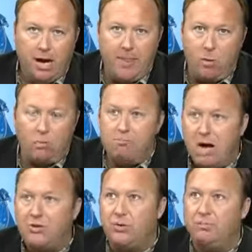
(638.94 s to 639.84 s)
And there were
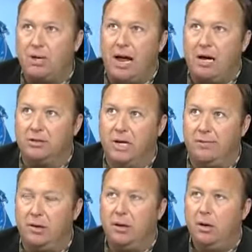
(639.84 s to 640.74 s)
mushroom clouds
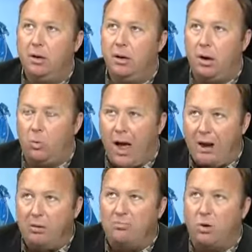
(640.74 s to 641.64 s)
of it
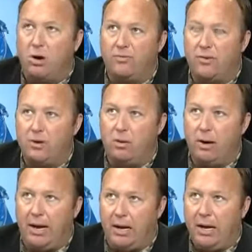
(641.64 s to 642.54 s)
right over the border from
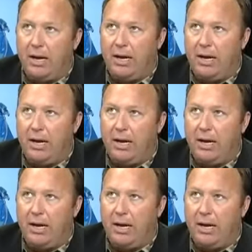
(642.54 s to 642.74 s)
Kuwait.